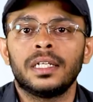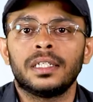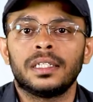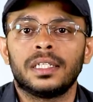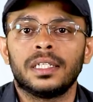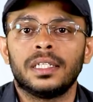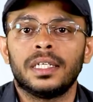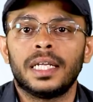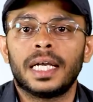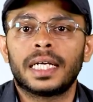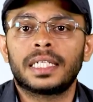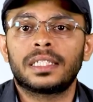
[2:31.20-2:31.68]

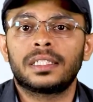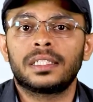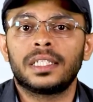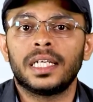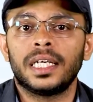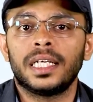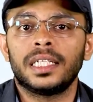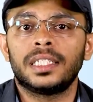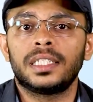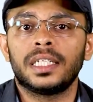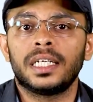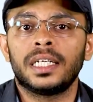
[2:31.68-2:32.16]
The next
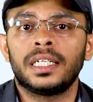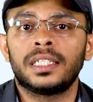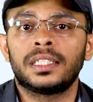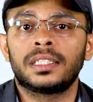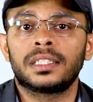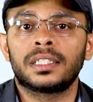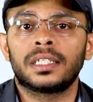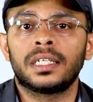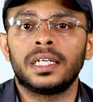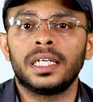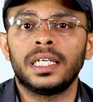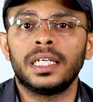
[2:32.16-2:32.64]
stage is
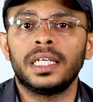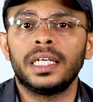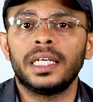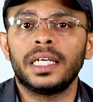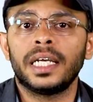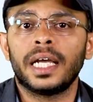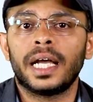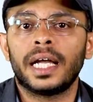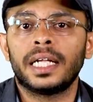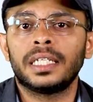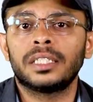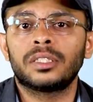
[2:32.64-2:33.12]

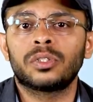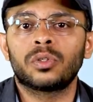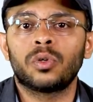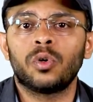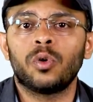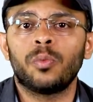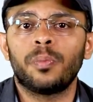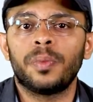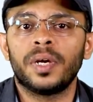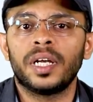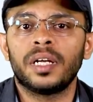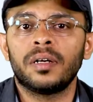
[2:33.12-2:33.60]
screening and
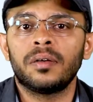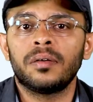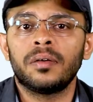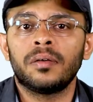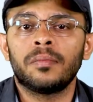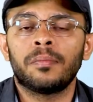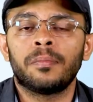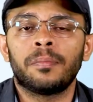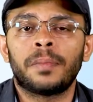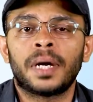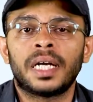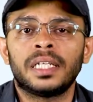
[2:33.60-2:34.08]
scoping
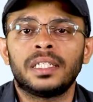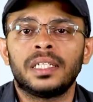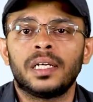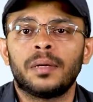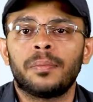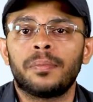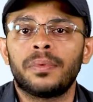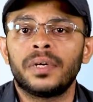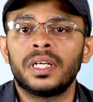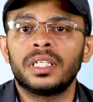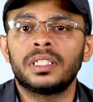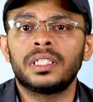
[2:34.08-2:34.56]
by the
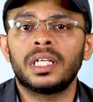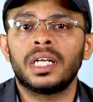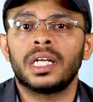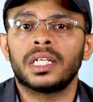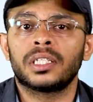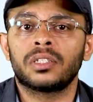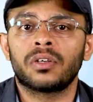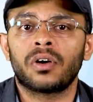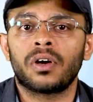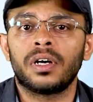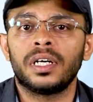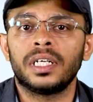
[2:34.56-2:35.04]
appraisal
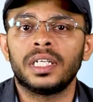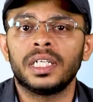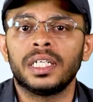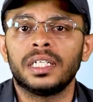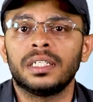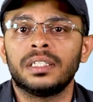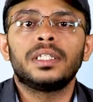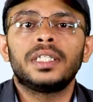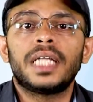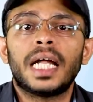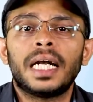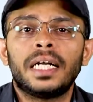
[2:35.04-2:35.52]

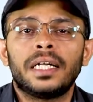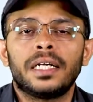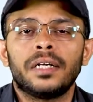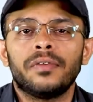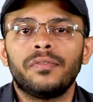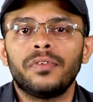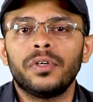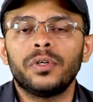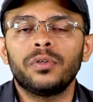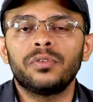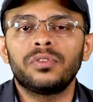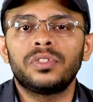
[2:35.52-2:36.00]
authority that
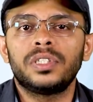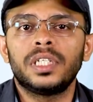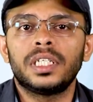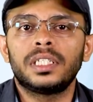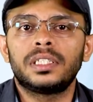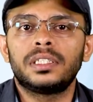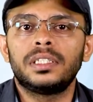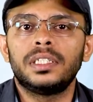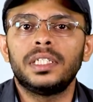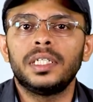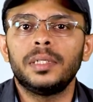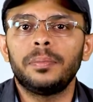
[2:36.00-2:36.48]
reviews
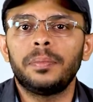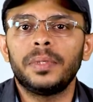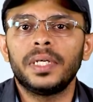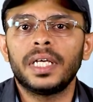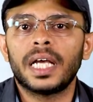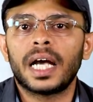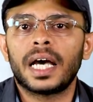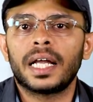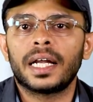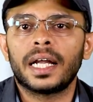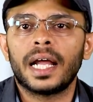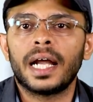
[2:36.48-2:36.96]
this
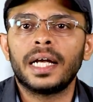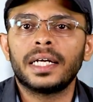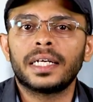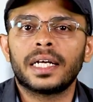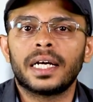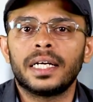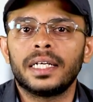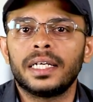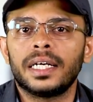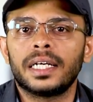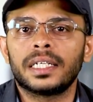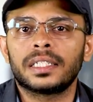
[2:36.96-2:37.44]
DPR and
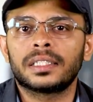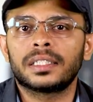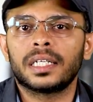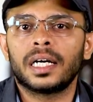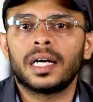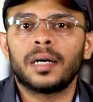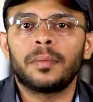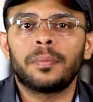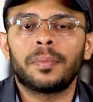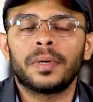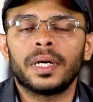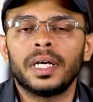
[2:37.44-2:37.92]
conducts
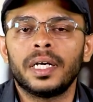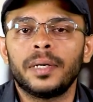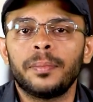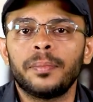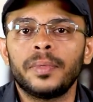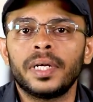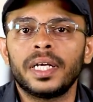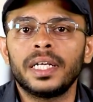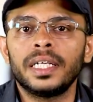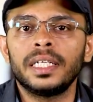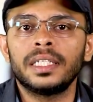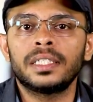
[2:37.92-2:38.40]
a
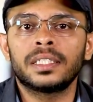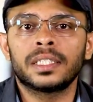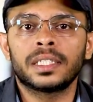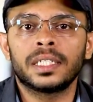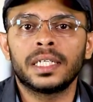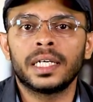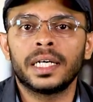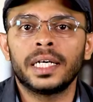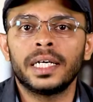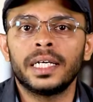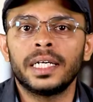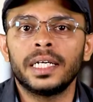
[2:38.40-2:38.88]
preliminary
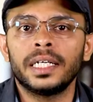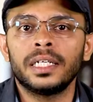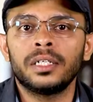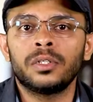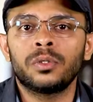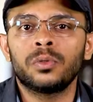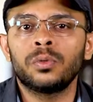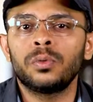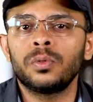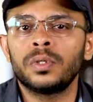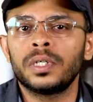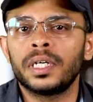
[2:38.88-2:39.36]

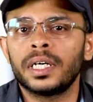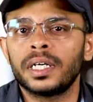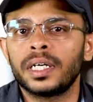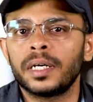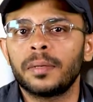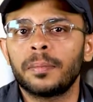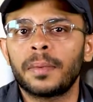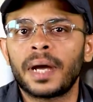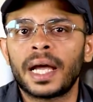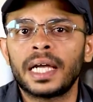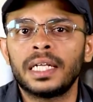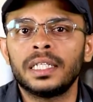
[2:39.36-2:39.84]
screening to
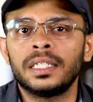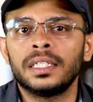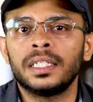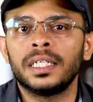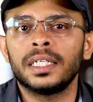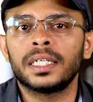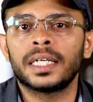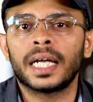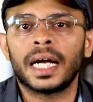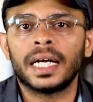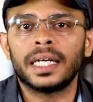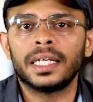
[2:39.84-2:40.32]
determine
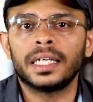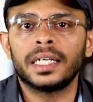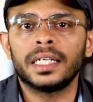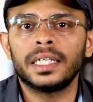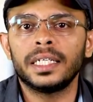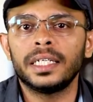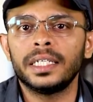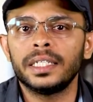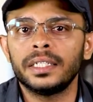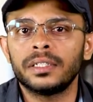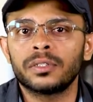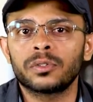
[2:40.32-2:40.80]
the
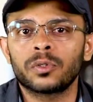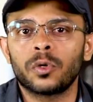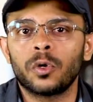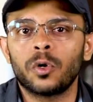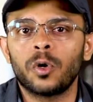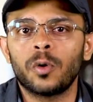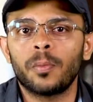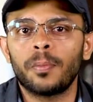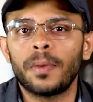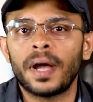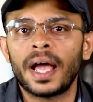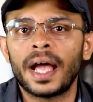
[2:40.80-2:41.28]
category,
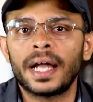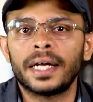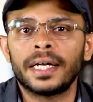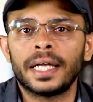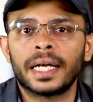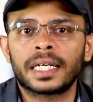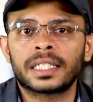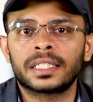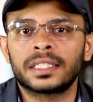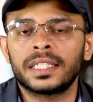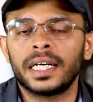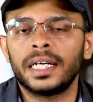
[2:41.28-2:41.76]
scope and
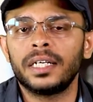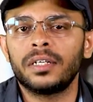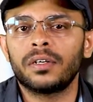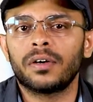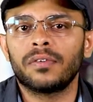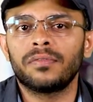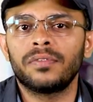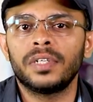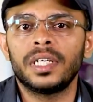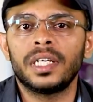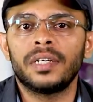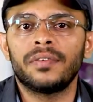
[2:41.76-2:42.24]
extent
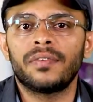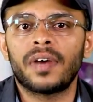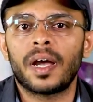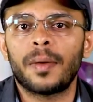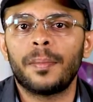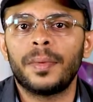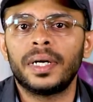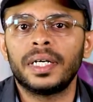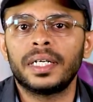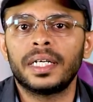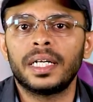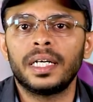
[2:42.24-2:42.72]
of the
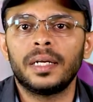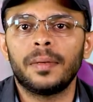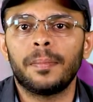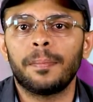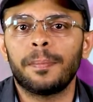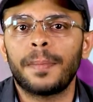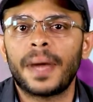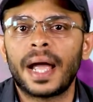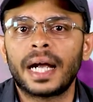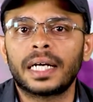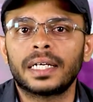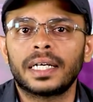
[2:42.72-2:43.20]
environmental
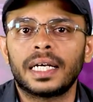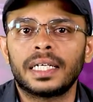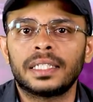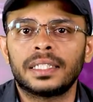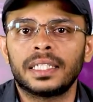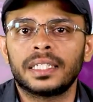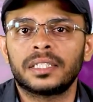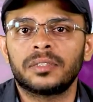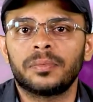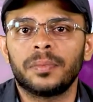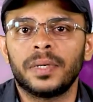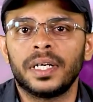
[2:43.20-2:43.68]
impact
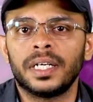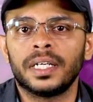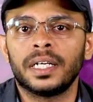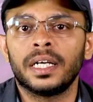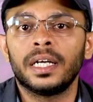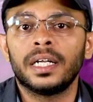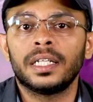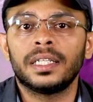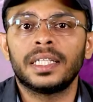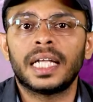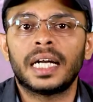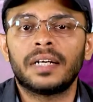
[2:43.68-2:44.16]
assessment
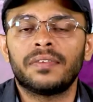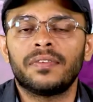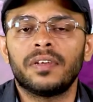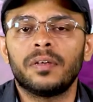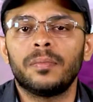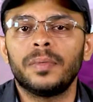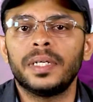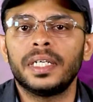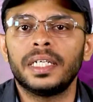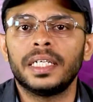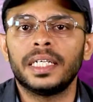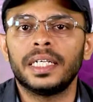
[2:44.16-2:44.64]
that will
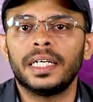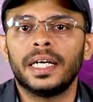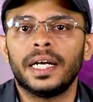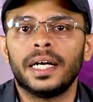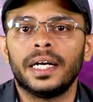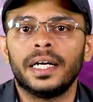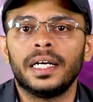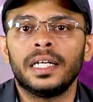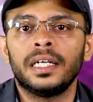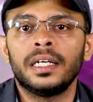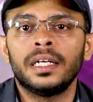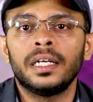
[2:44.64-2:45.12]
be
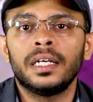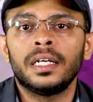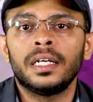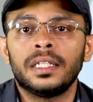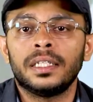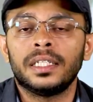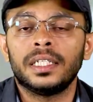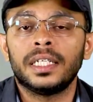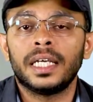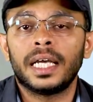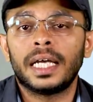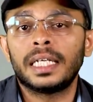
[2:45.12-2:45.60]
needed.
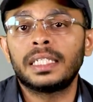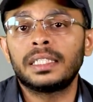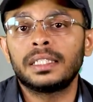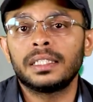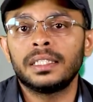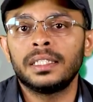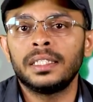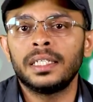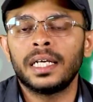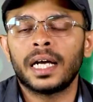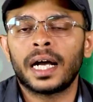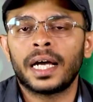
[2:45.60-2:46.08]
The
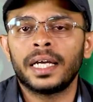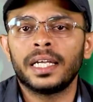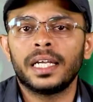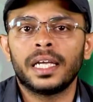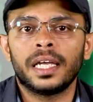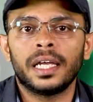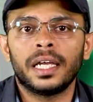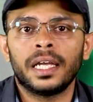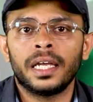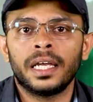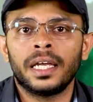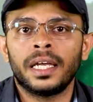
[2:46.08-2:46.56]

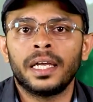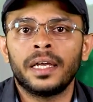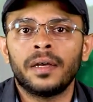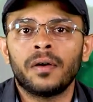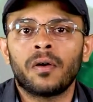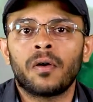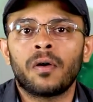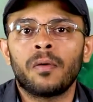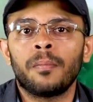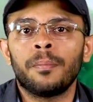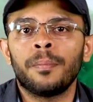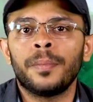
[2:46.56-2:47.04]

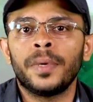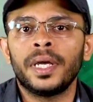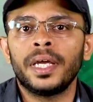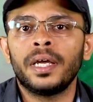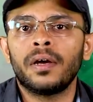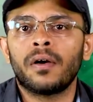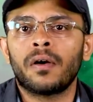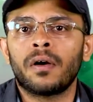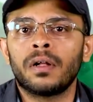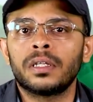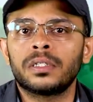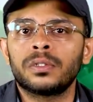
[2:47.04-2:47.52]
SEIAA
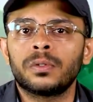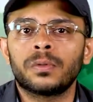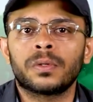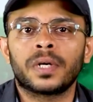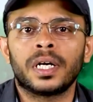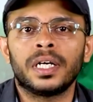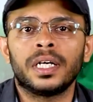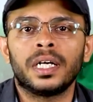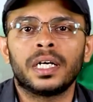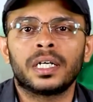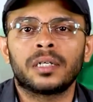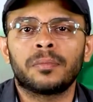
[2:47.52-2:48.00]
may also
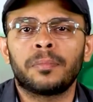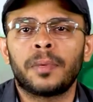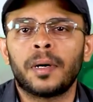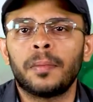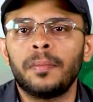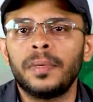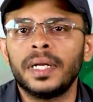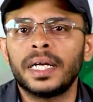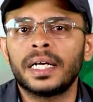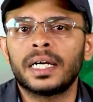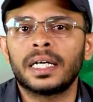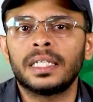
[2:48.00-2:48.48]
conduct
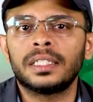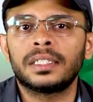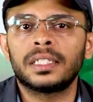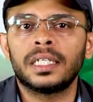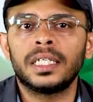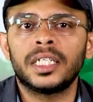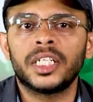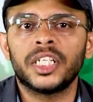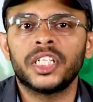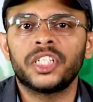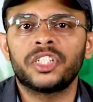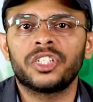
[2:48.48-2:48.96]
public
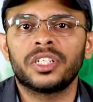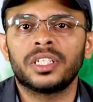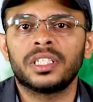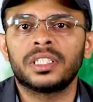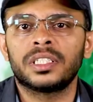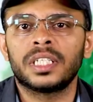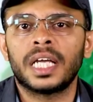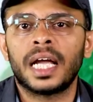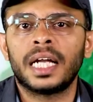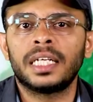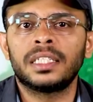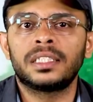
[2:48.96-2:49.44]

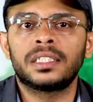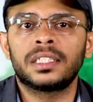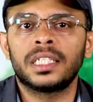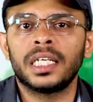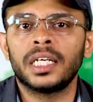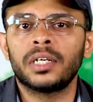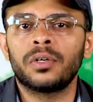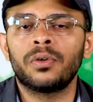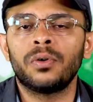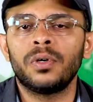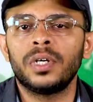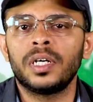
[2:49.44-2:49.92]
consultations and
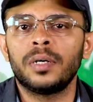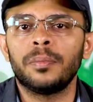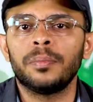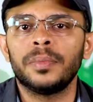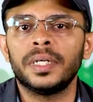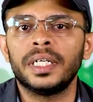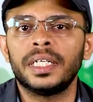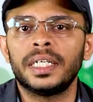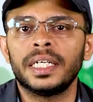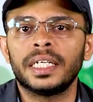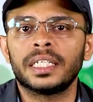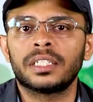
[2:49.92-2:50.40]
stakeholder
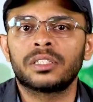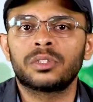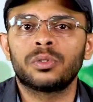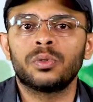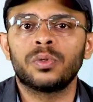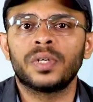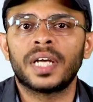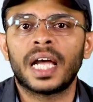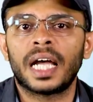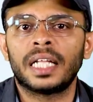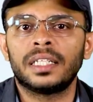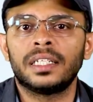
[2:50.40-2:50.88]
meetings
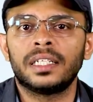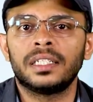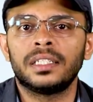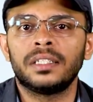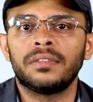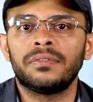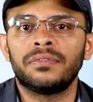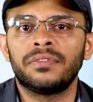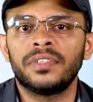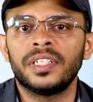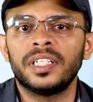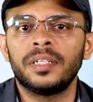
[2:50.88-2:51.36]
to gather
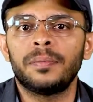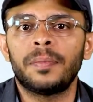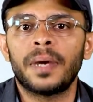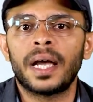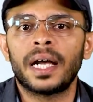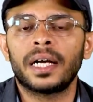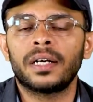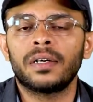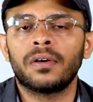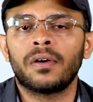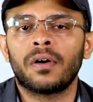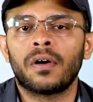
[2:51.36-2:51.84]
the
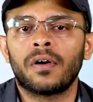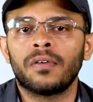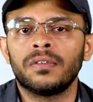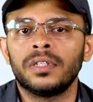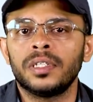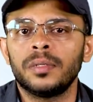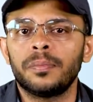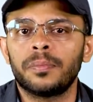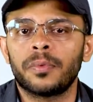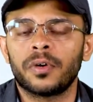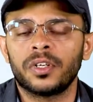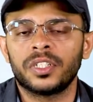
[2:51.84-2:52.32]
feedback on
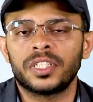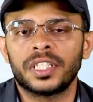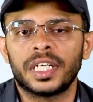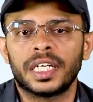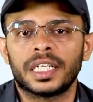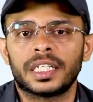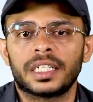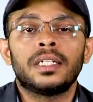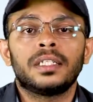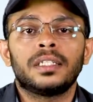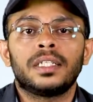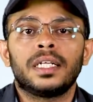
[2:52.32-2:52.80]
the
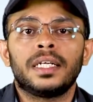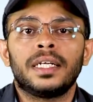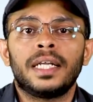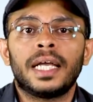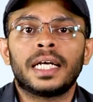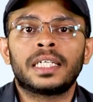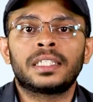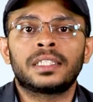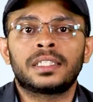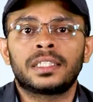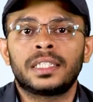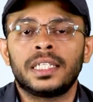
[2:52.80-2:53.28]
project. The
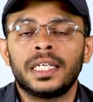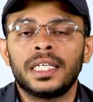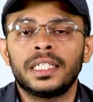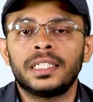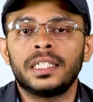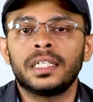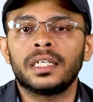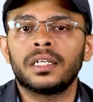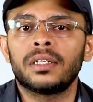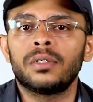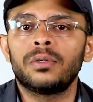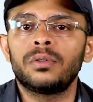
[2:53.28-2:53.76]
next stage
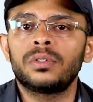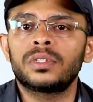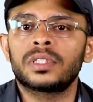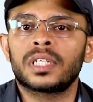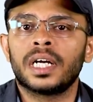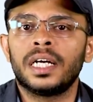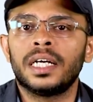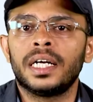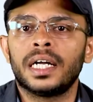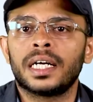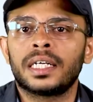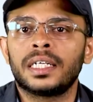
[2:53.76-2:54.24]
includes
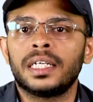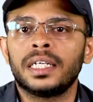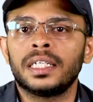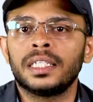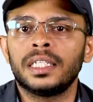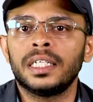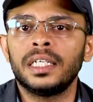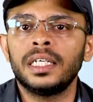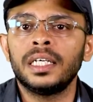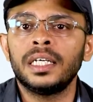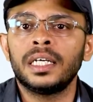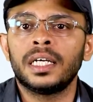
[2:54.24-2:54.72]
conducting
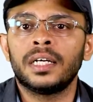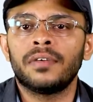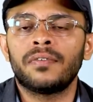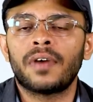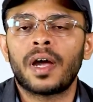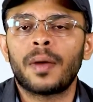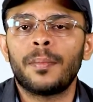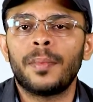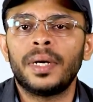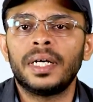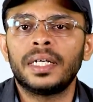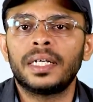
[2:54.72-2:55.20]
the
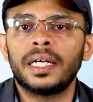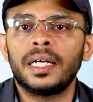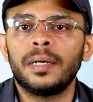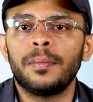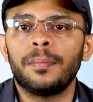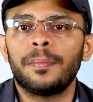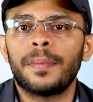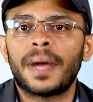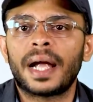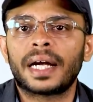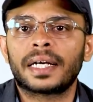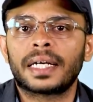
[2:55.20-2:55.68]
environmental
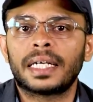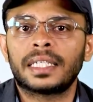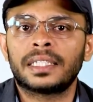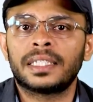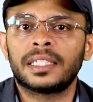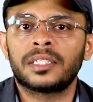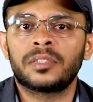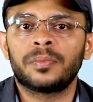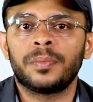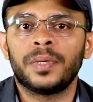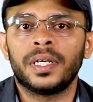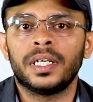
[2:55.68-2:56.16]
impact
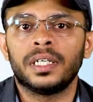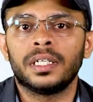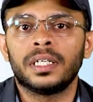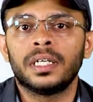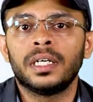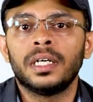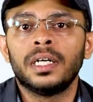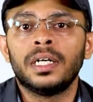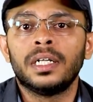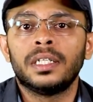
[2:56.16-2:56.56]
assessment.